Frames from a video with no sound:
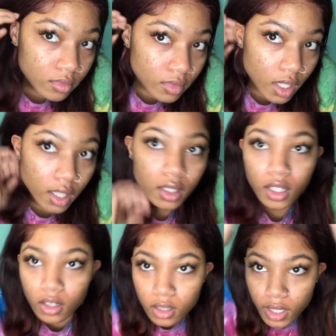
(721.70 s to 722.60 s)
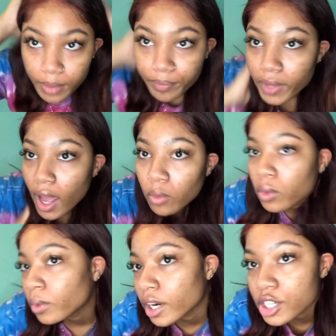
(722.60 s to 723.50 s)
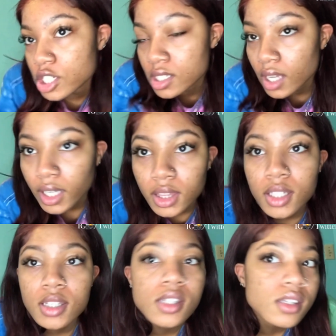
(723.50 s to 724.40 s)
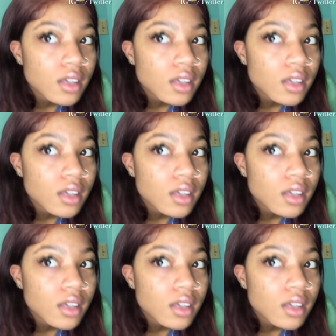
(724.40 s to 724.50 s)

And literally, I will wear it just like this.